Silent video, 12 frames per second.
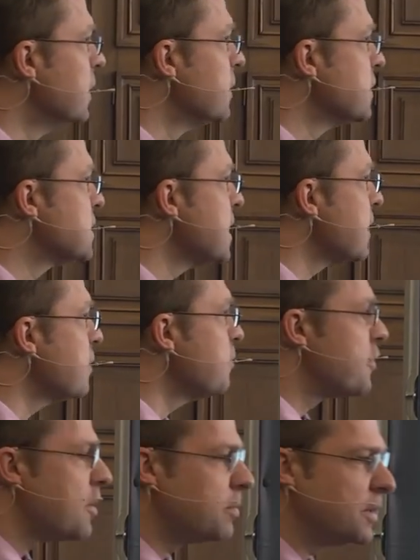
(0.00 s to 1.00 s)
The second
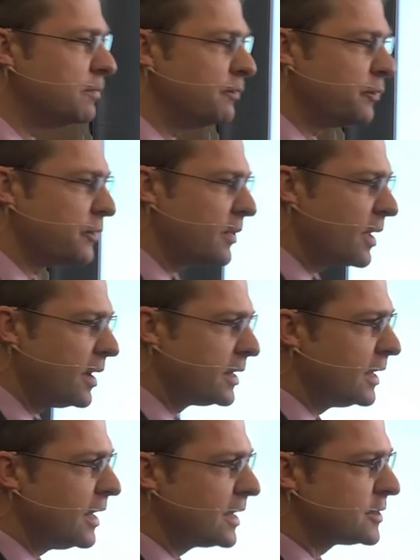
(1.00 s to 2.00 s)
problem,
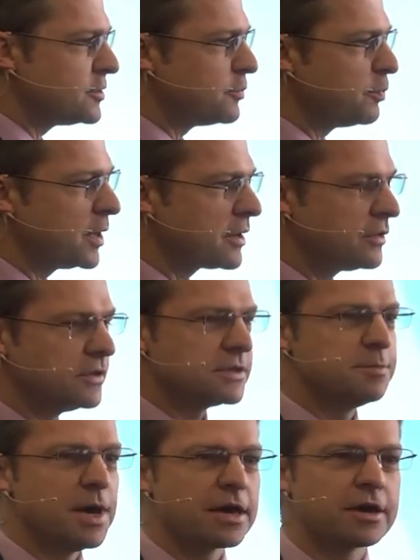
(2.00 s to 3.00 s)
and I like to pick on the
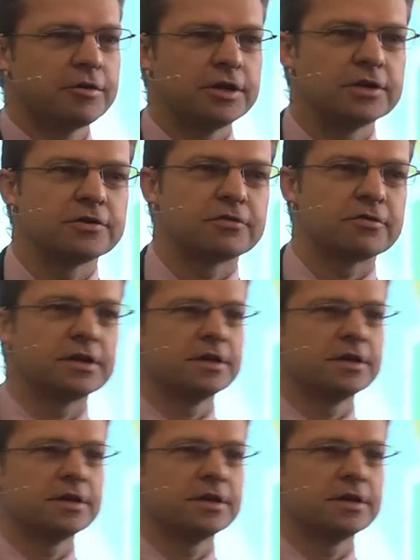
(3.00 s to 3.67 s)
tobacco industry